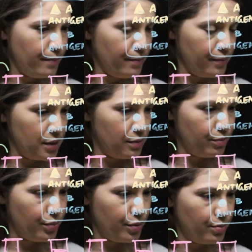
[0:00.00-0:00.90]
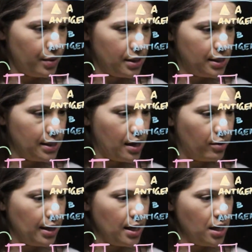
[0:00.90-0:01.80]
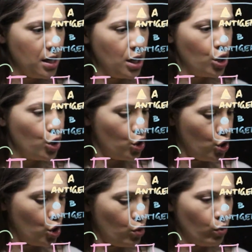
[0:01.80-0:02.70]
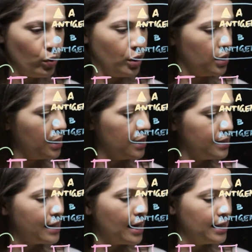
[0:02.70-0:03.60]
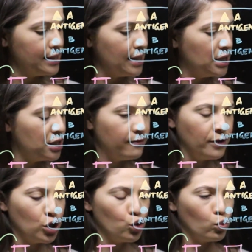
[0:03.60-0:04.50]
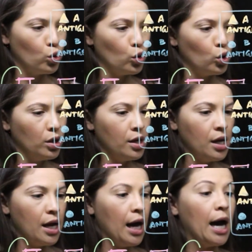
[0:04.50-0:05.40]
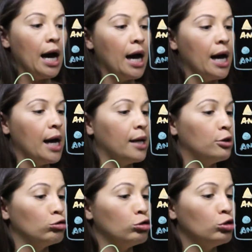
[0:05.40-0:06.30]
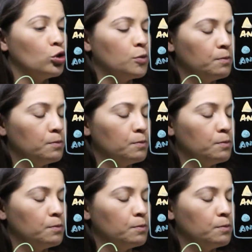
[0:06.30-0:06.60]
let's pop it down here. Let's say this individual has